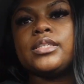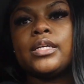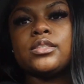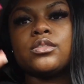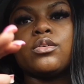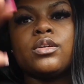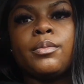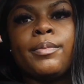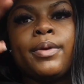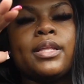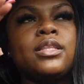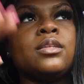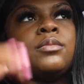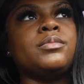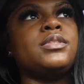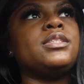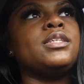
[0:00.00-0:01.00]
that's going to make
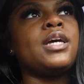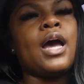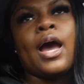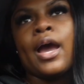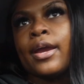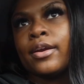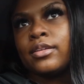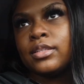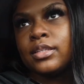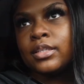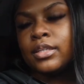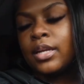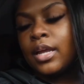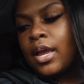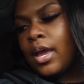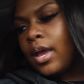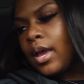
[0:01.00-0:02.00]
them sit higher than
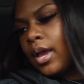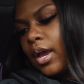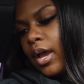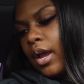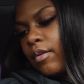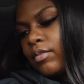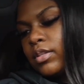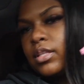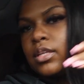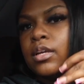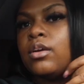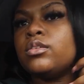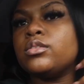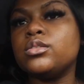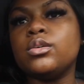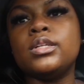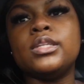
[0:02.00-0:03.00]
everything
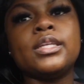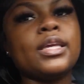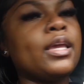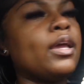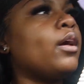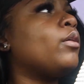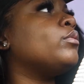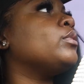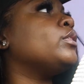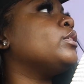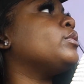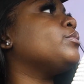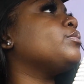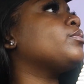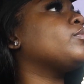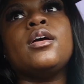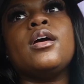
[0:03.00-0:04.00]
else on the counter.
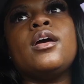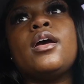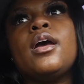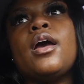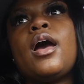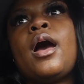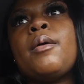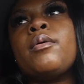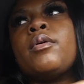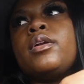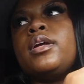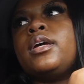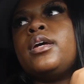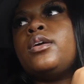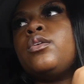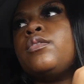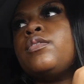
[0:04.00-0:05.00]
I'm going to
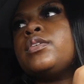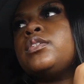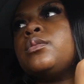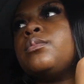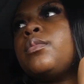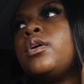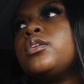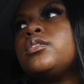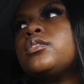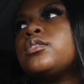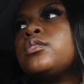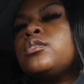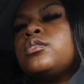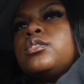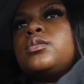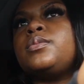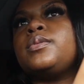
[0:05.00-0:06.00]
head over to
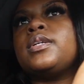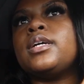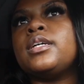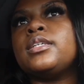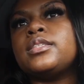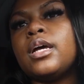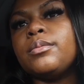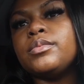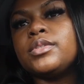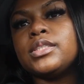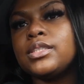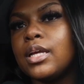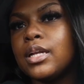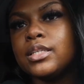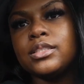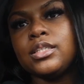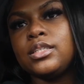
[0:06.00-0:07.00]
Marshall's because I'm just
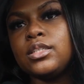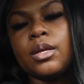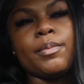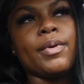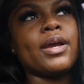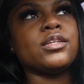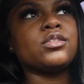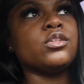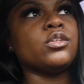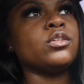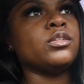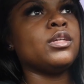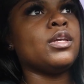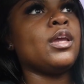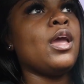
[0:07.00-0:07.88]
not a TJ Maxx girl.